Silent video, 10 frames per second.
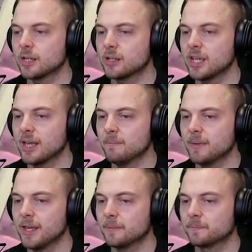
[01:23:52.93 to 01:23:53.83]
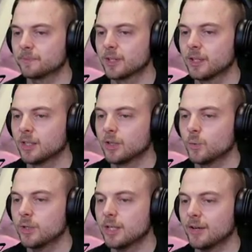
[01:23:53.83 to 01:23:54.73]
a TM, mate.
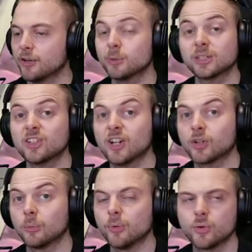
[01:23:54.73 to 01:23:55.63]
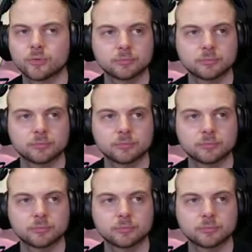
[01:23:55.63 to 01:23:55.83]
With it, I thought it was a technical move.